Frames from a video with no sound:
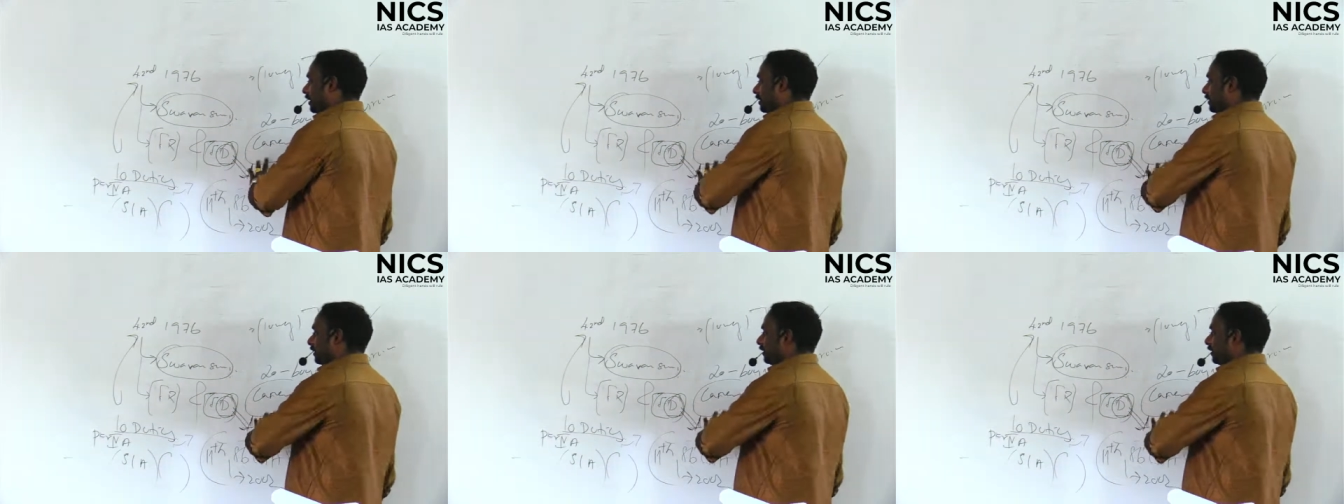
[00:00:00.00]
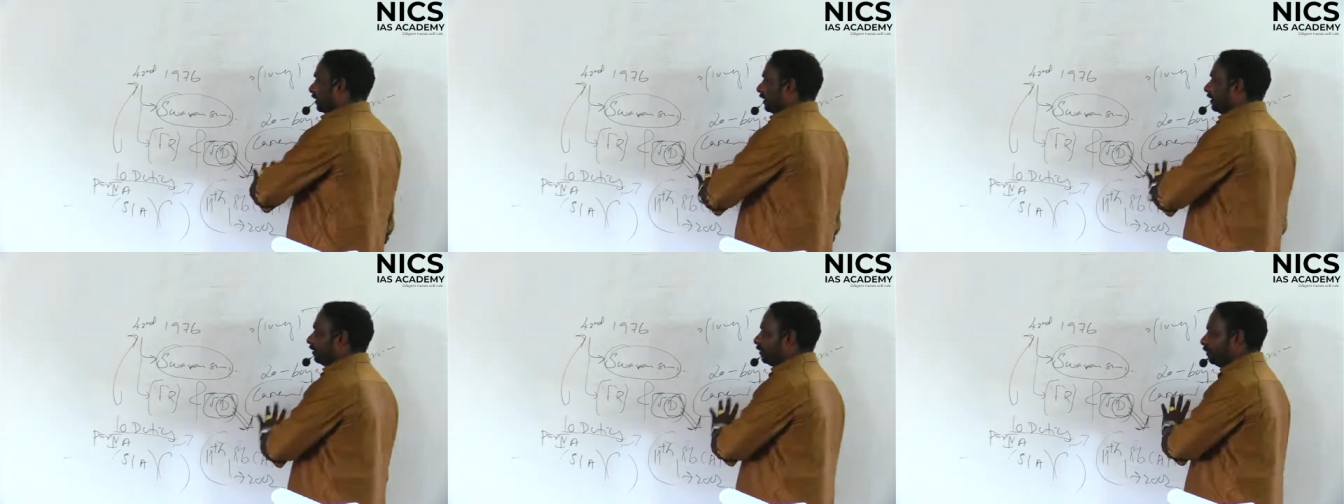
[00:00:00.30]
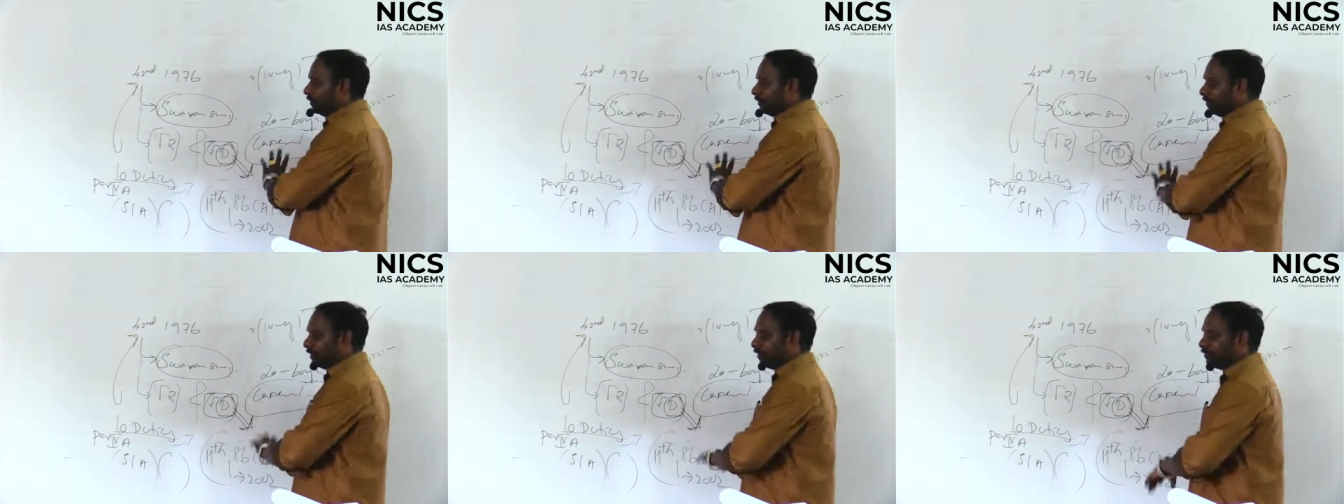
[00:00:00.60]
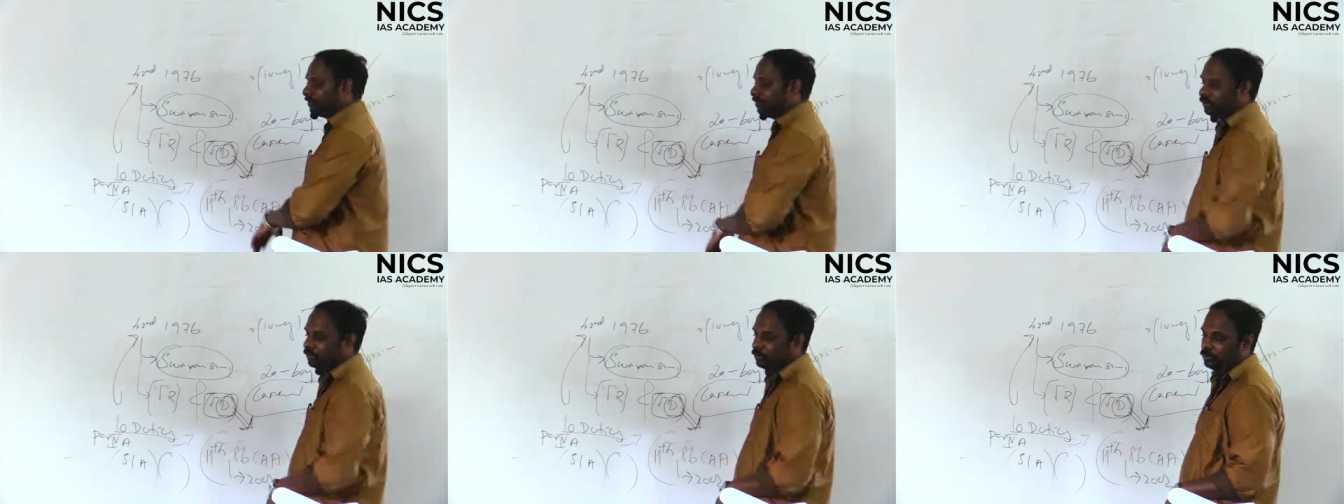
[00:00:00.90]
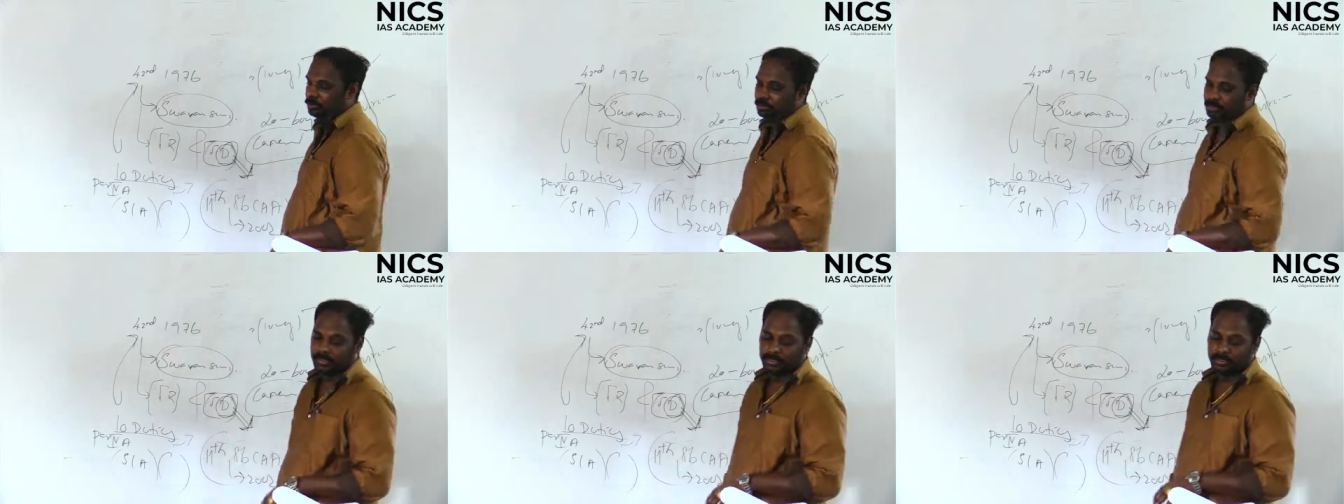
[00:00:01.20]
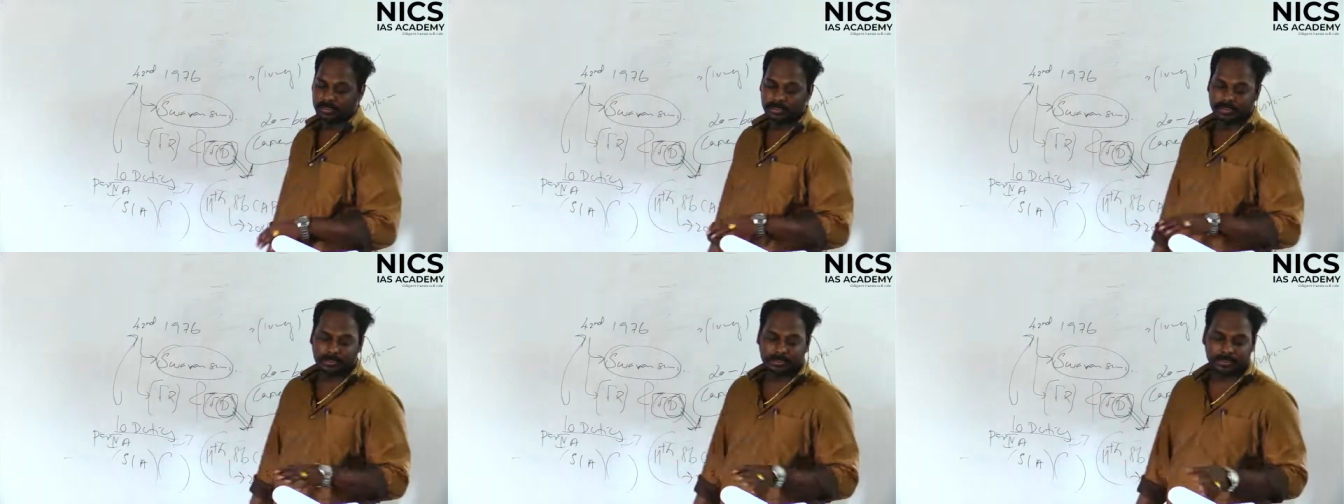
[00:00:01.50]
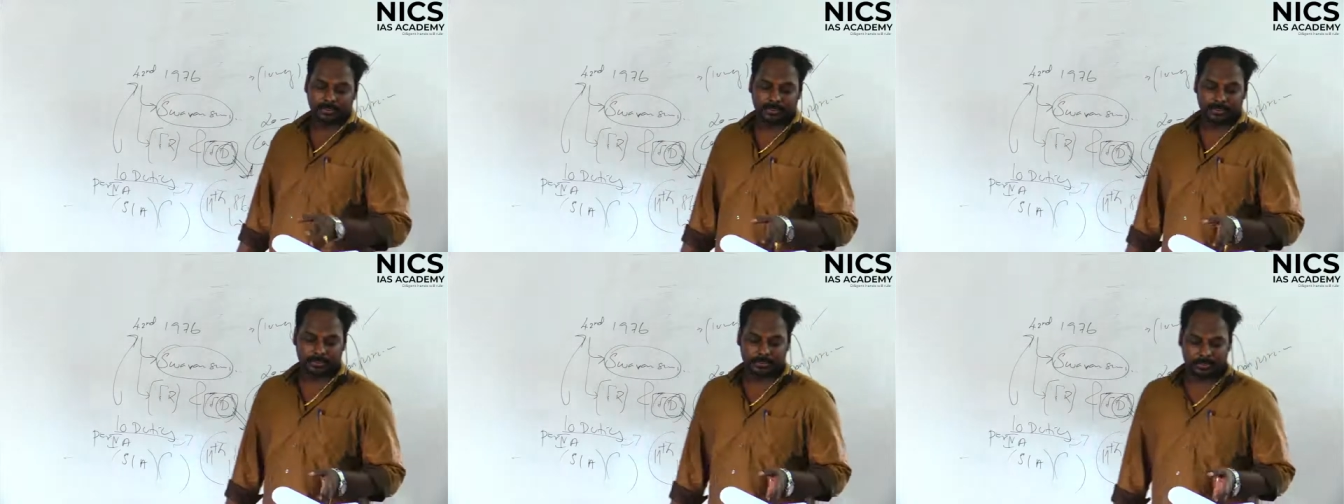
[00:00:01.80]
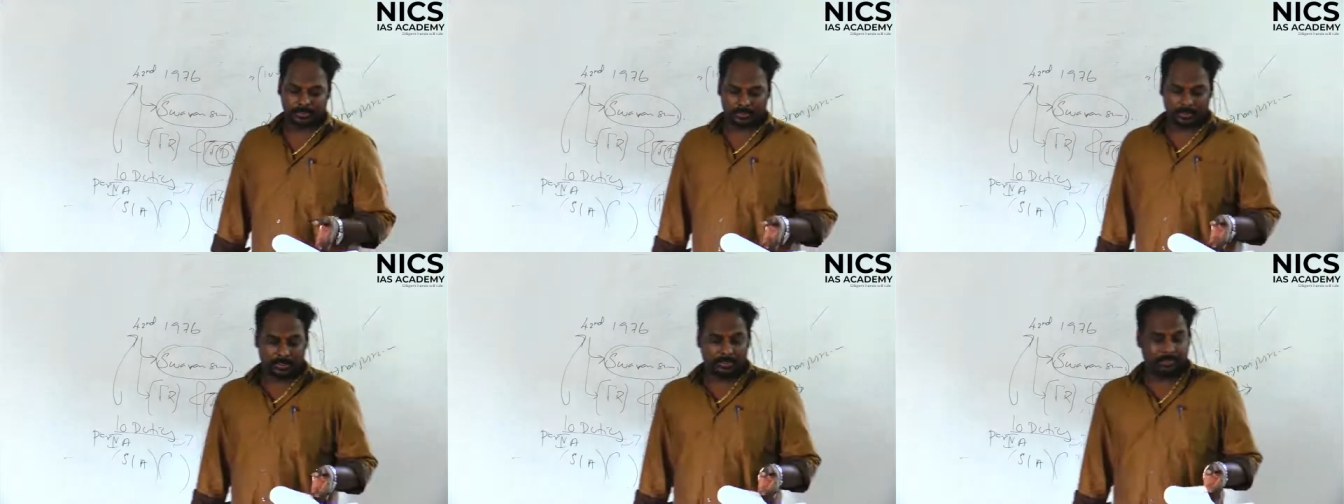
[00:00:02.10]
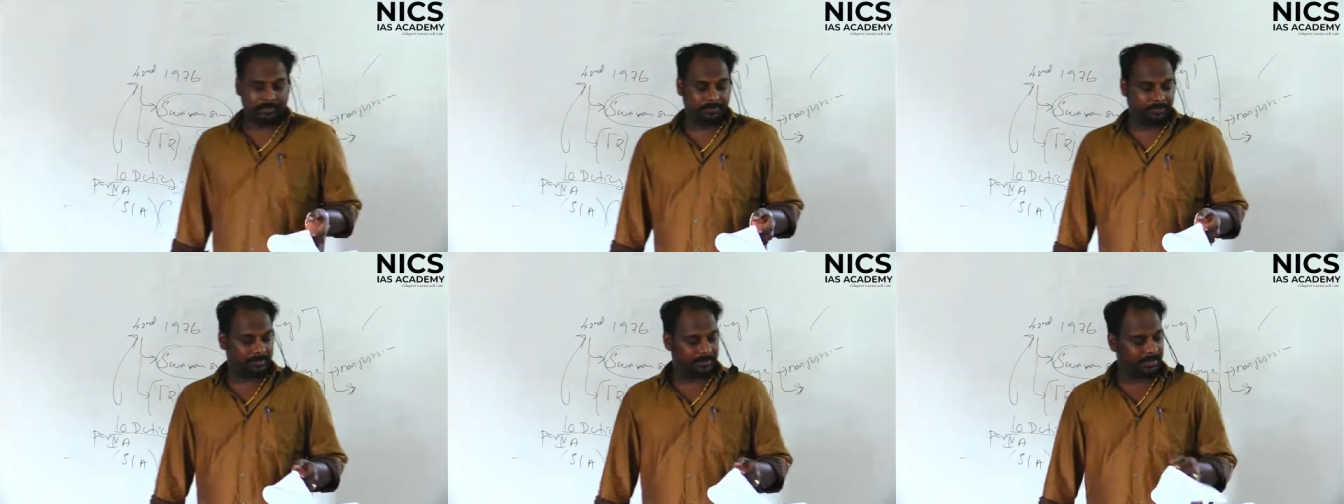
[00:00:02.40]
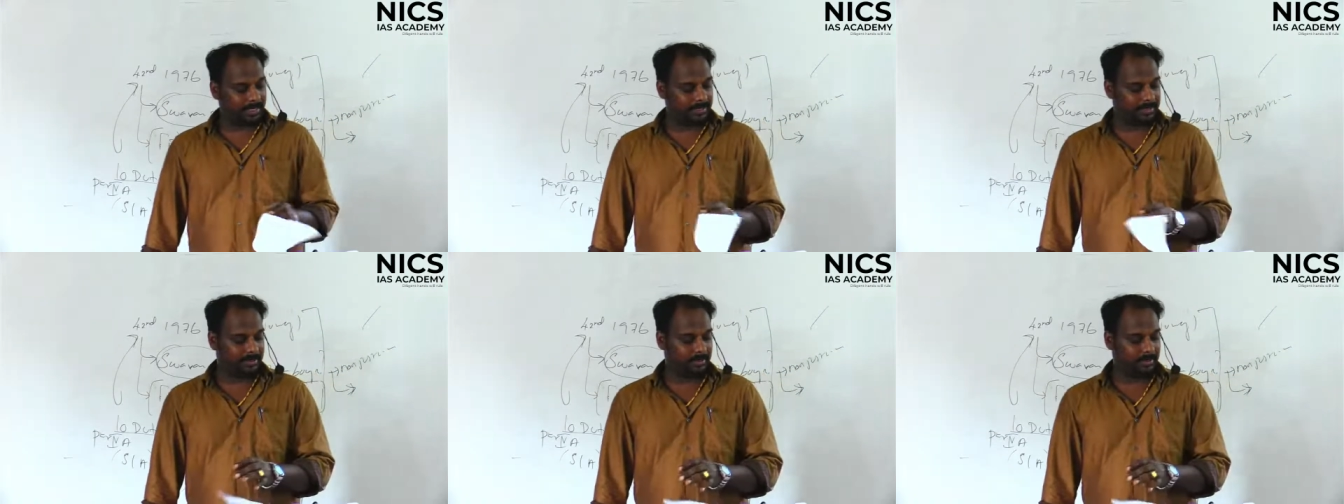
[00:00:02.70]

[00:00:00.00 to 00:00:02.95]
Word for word: the thing people have to know. That's